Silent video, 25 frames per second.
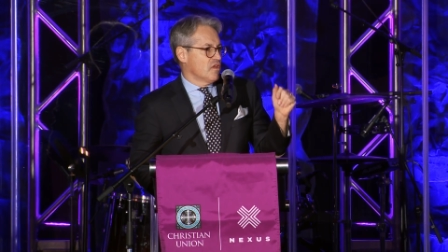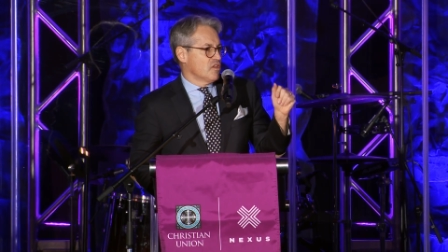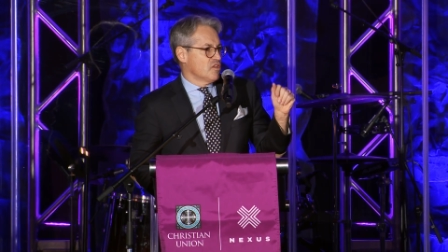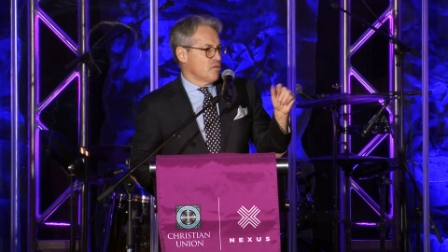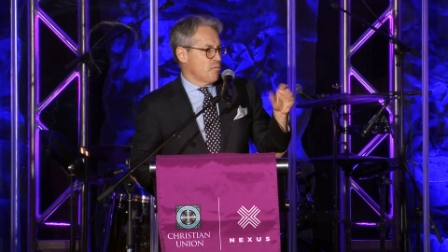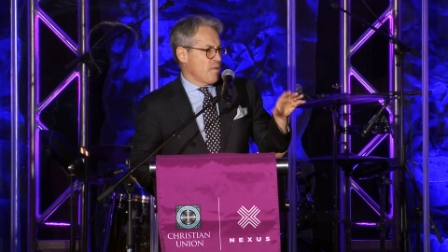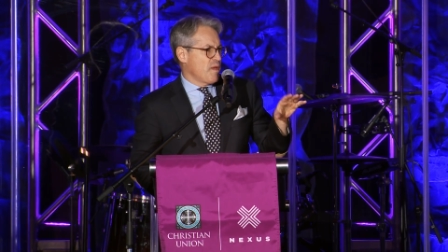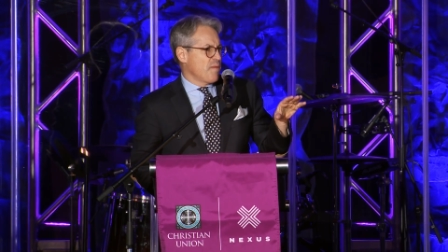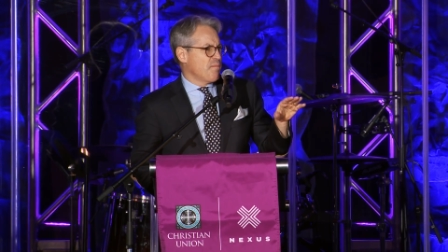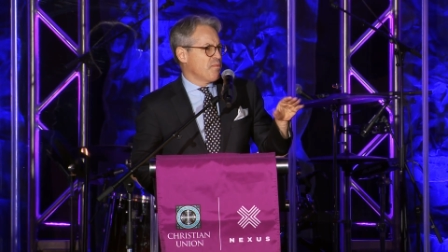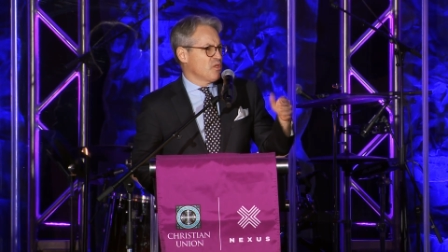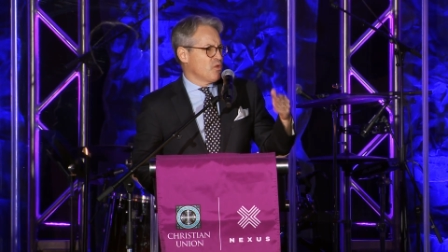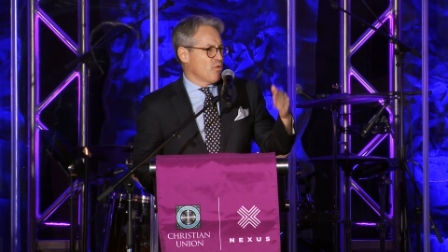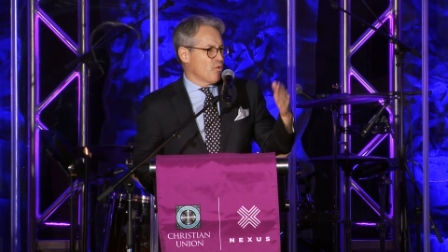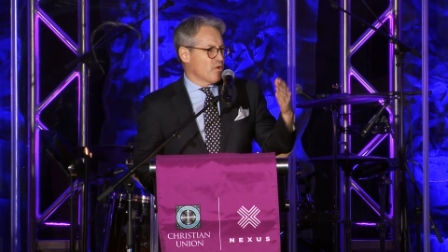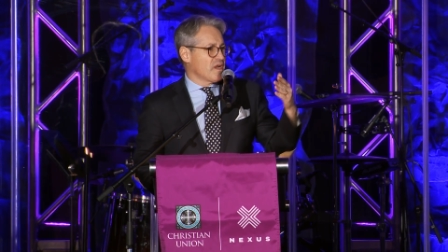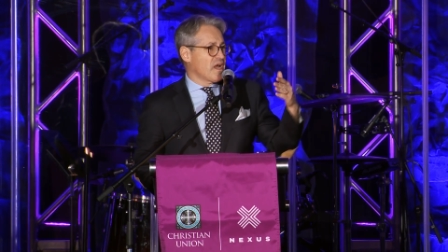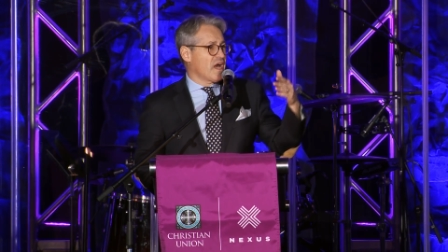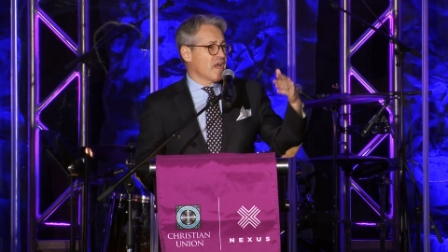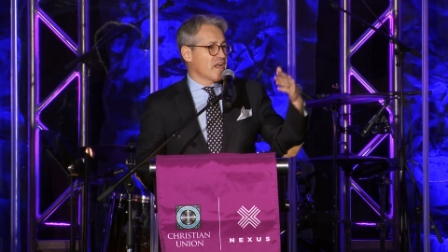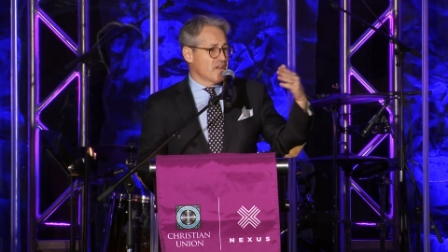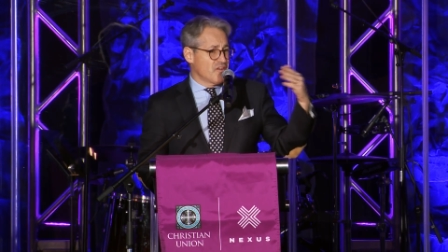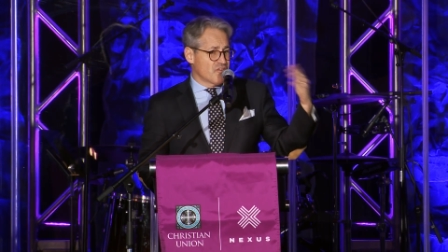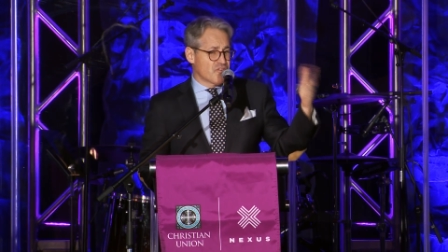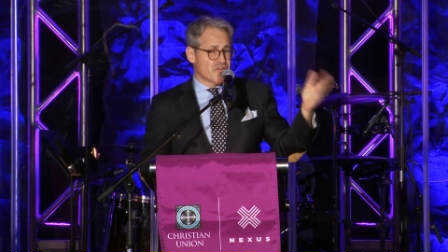the people who are
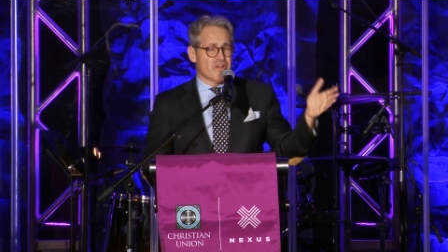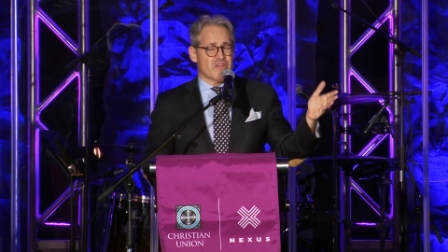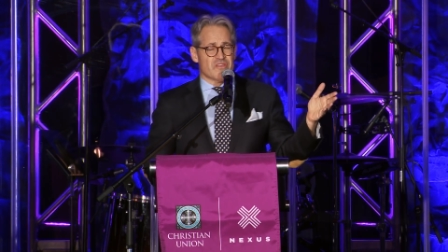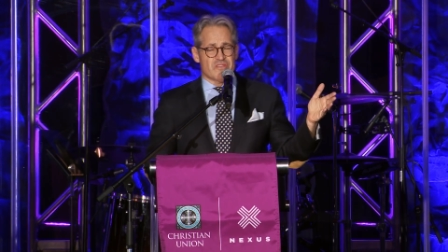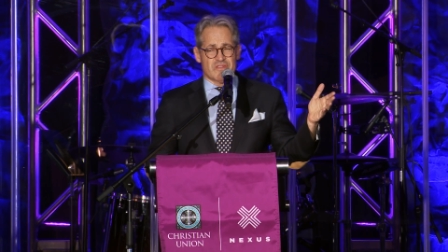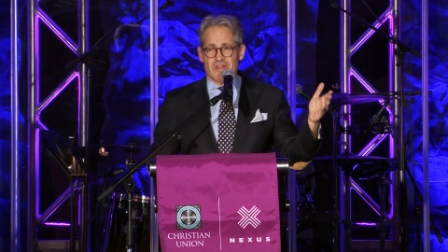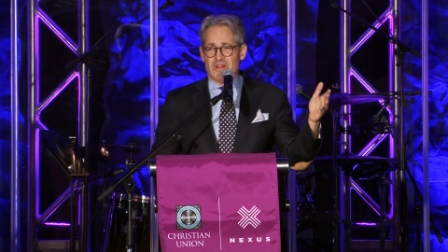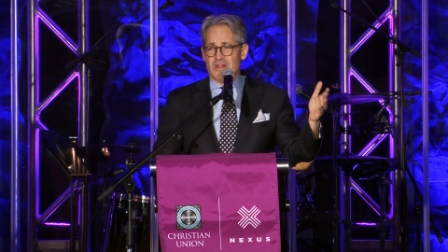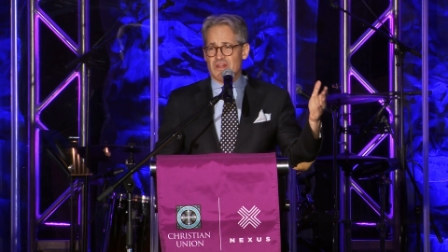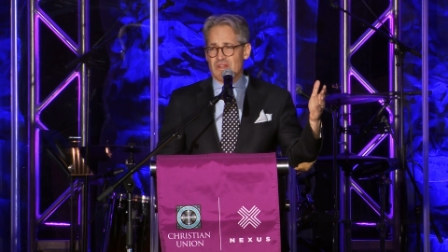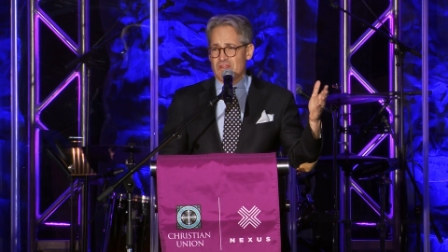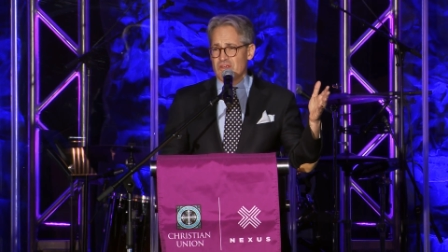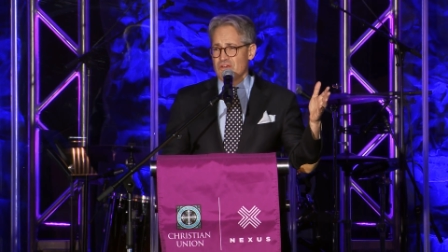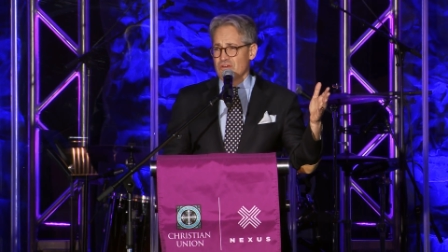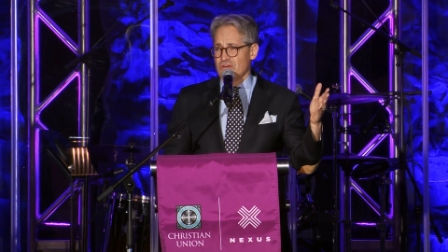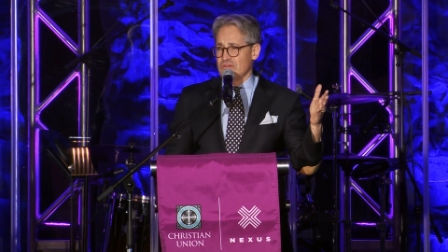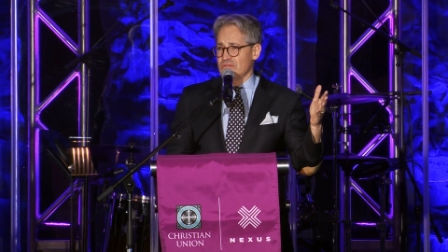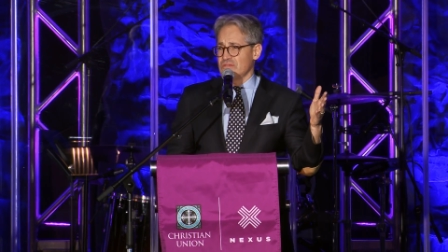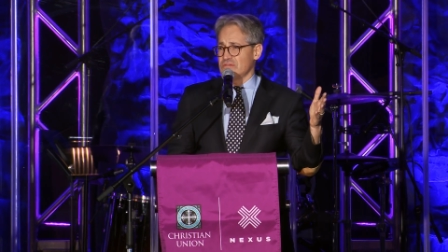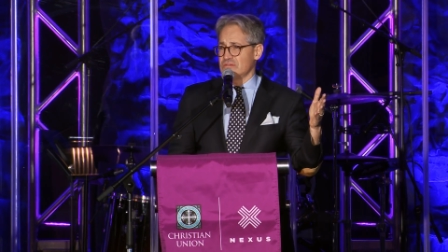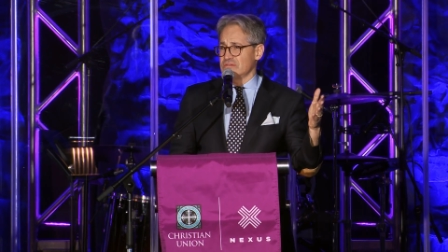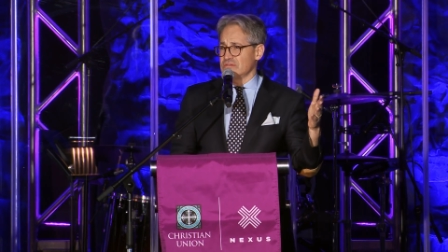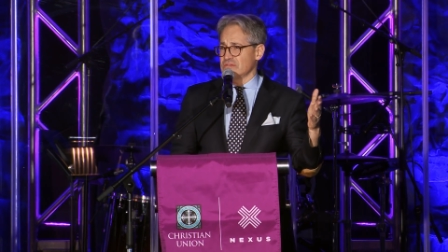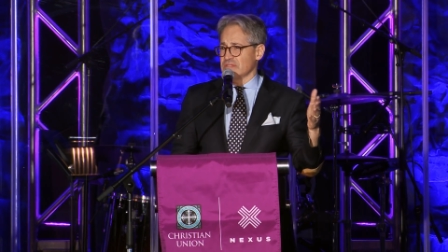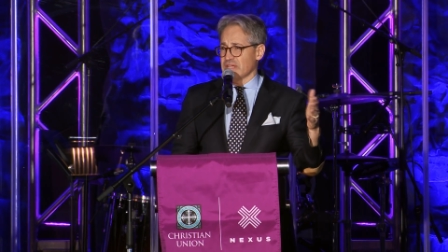not interested in you,